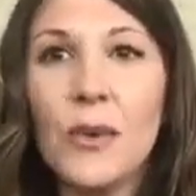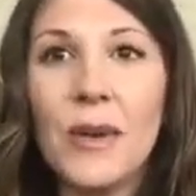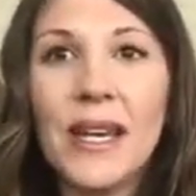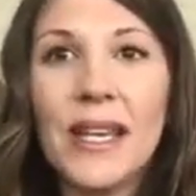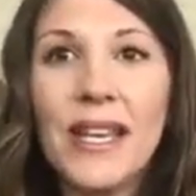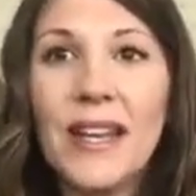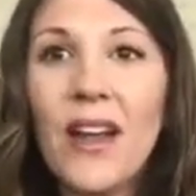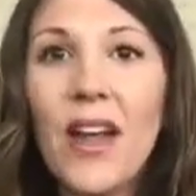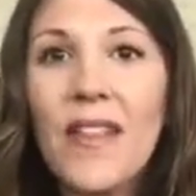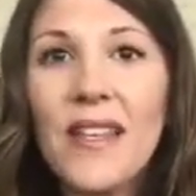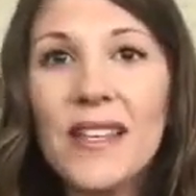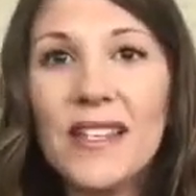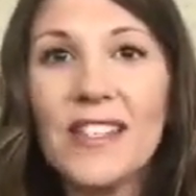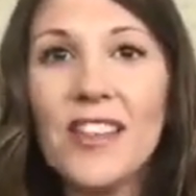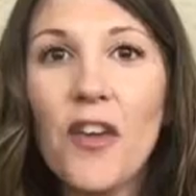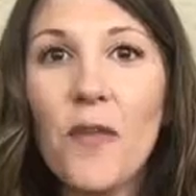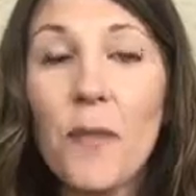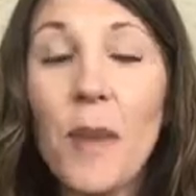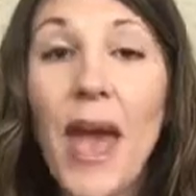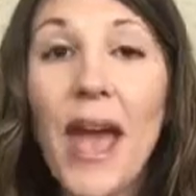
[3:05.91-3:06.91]
You want to get all that
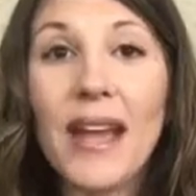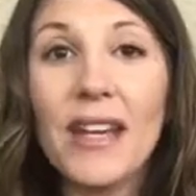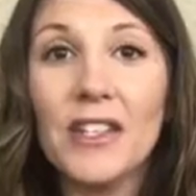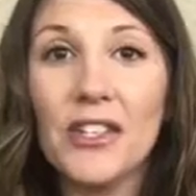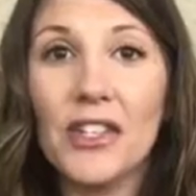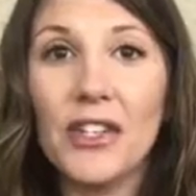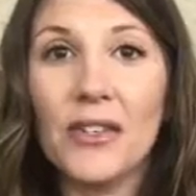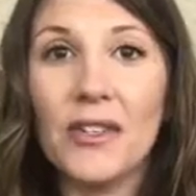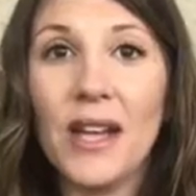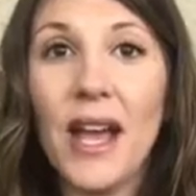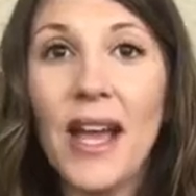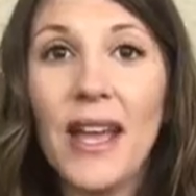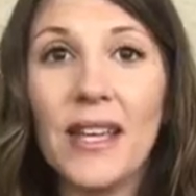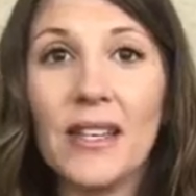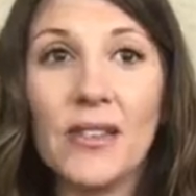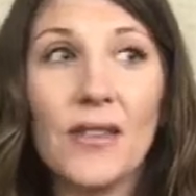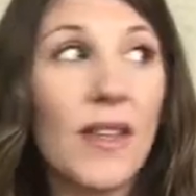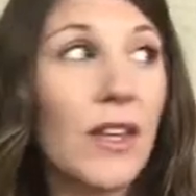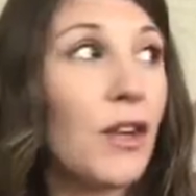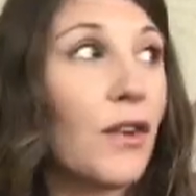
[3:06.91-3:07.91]
stuff back into your
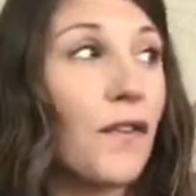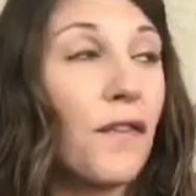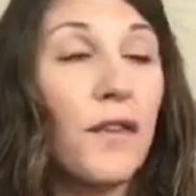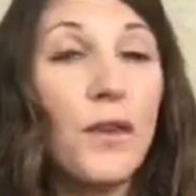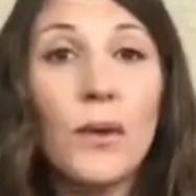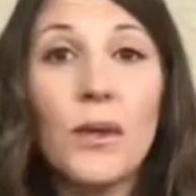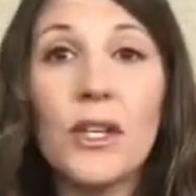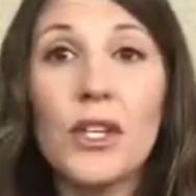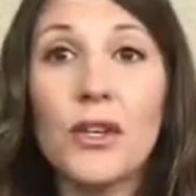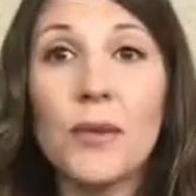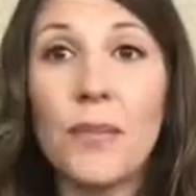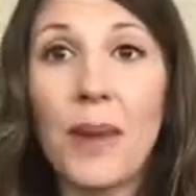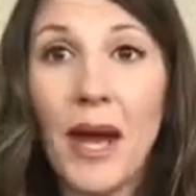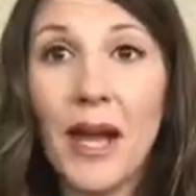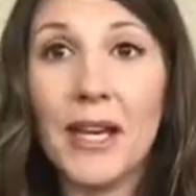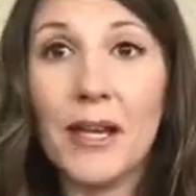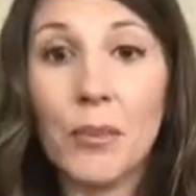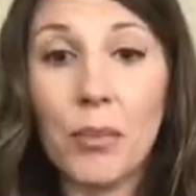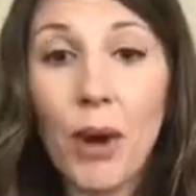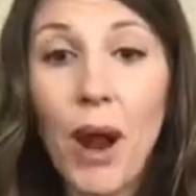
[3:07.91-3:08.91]
diet so that you're fueling your
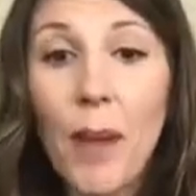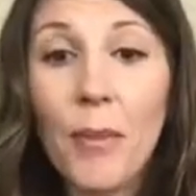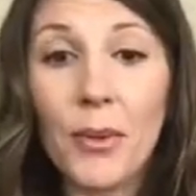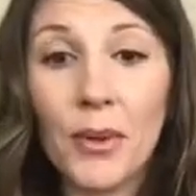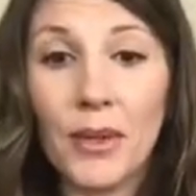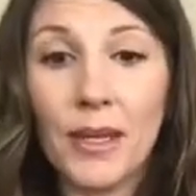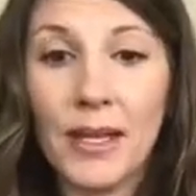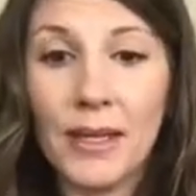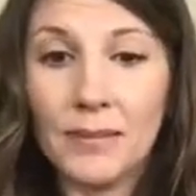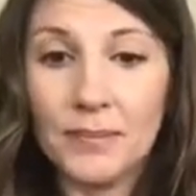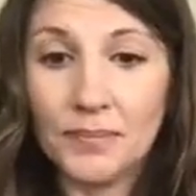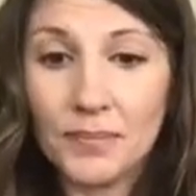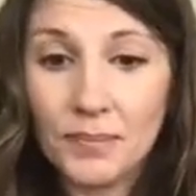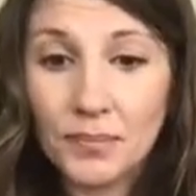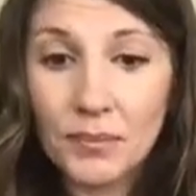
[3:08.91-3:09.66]
body properly.